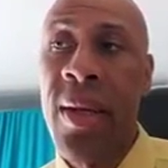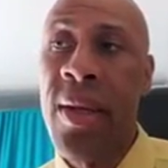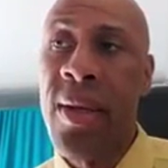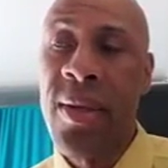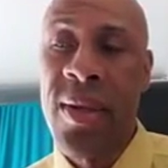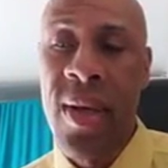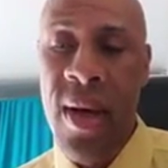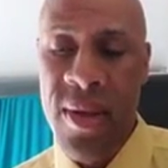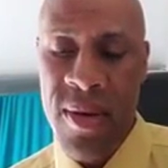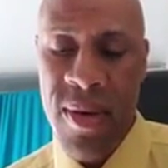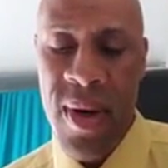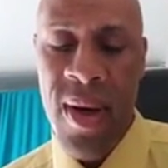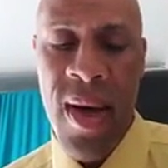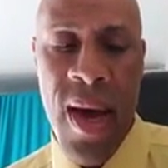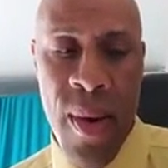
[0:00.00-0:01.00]
there.
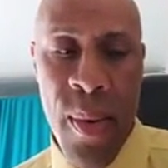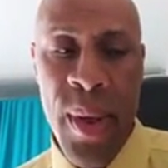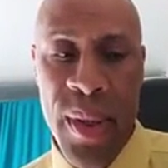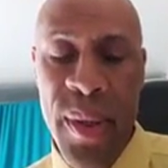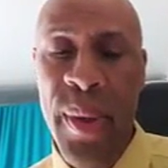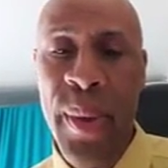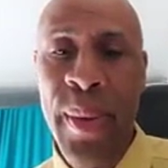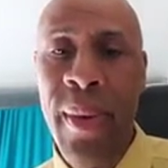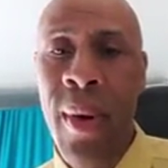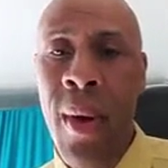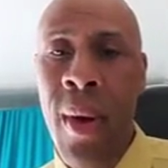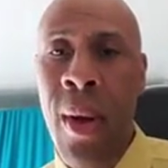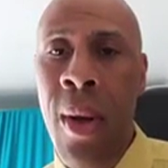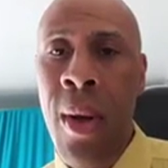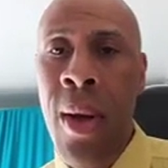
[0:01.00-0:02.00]
Sandra, how are you?
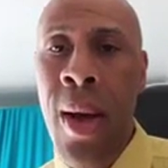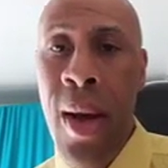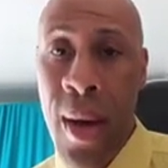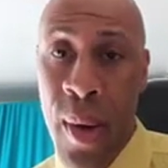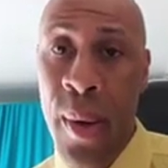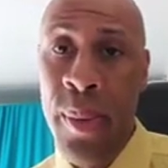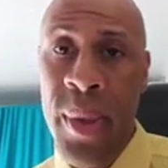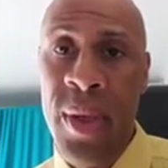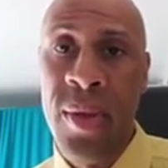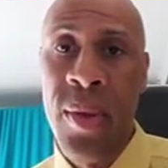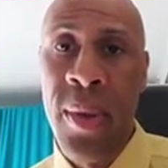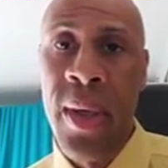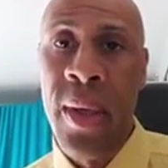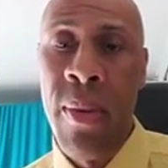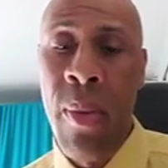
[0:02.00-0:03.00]
I hope you're
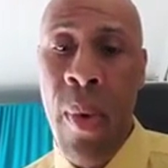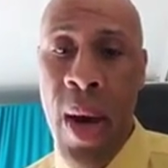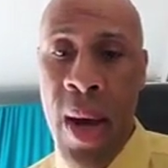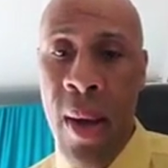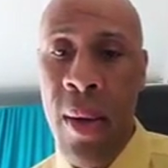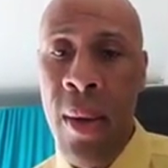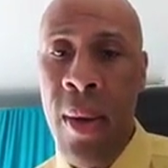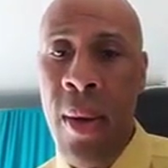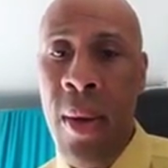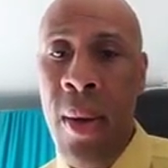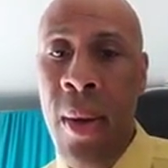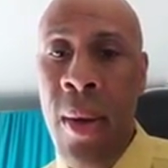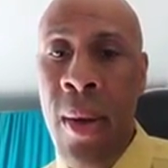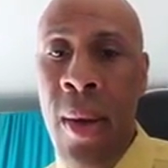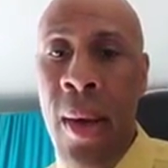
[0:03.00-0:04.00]
doing well.
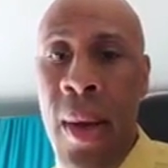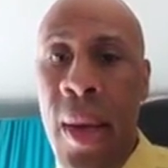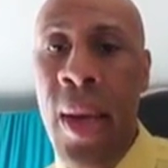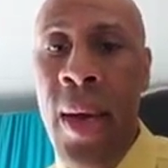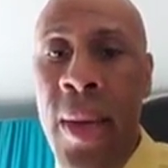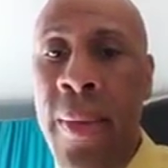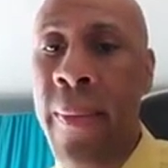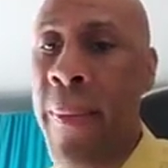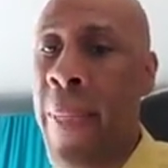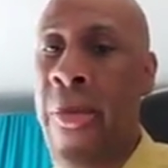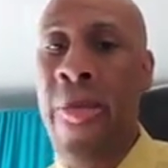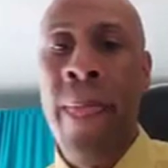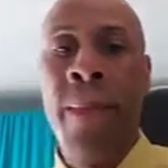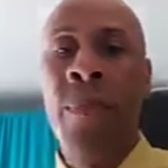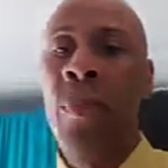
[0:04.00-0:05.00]
And
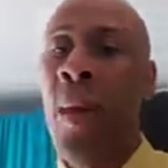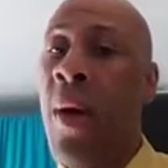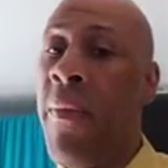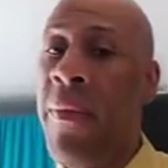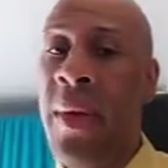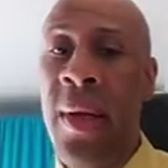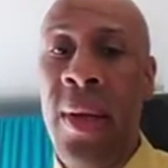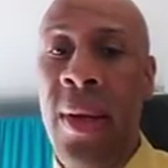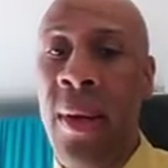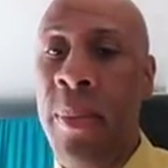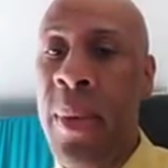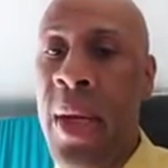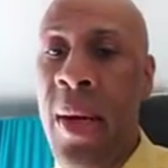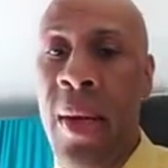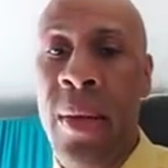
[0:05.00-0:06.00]
hopefully there'll
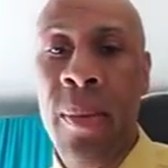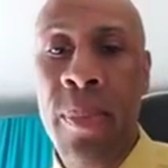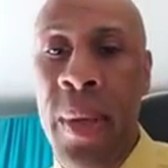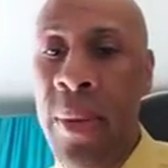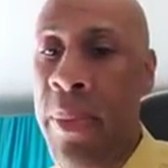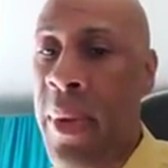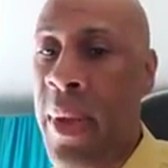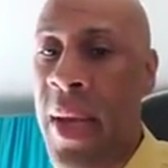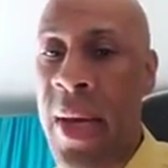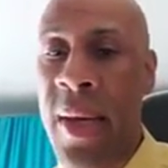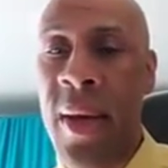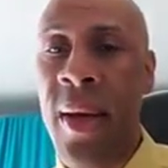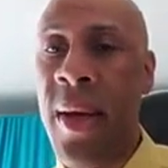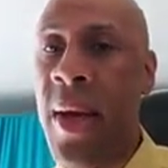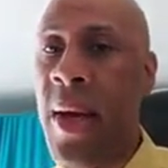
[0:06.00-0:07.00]
be other people that
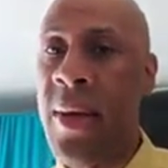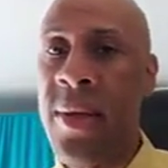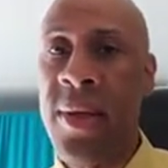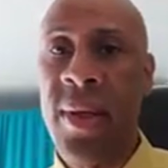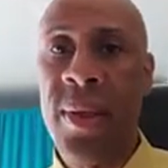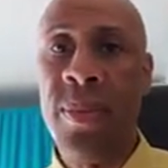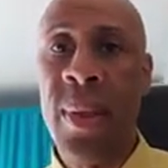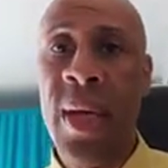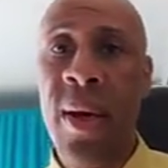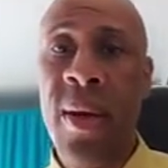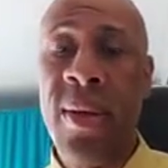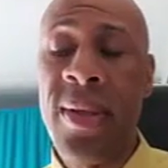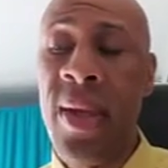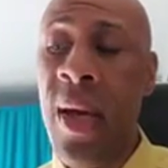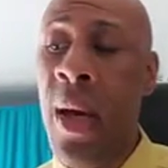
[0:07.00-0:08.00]
can catch this,
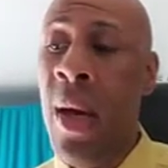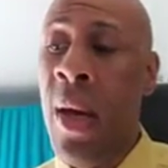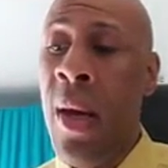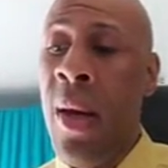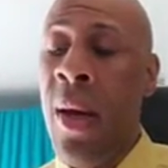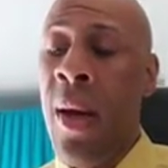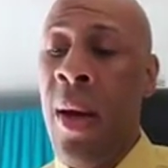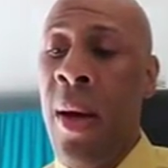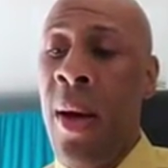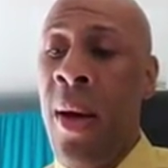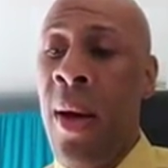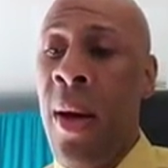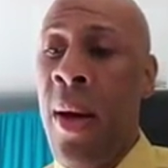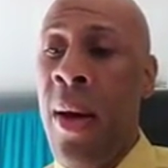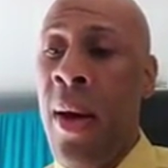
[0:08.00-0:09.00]
because
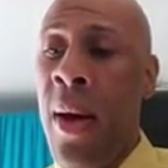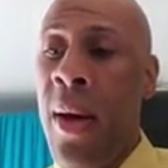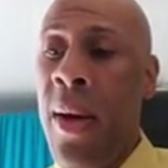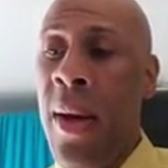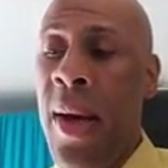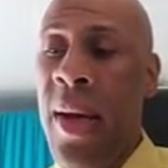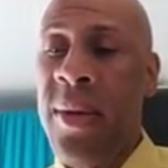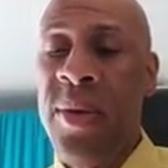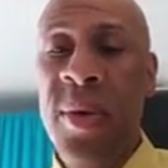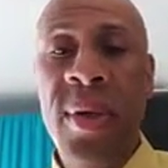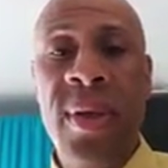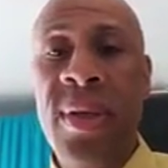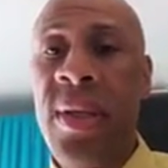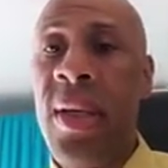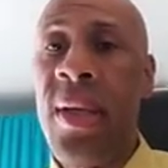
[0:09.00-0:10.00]
as you
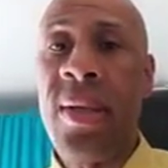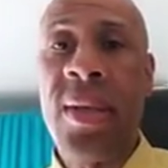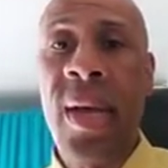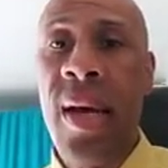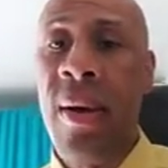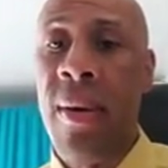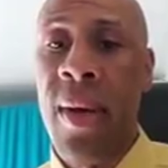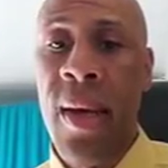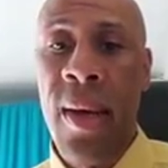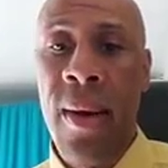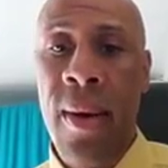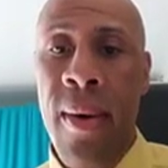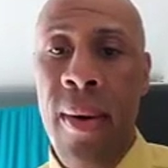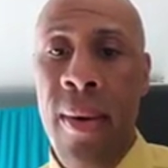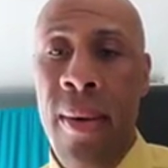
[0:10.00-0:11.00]
can see the title
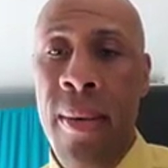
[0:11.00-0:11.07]
here,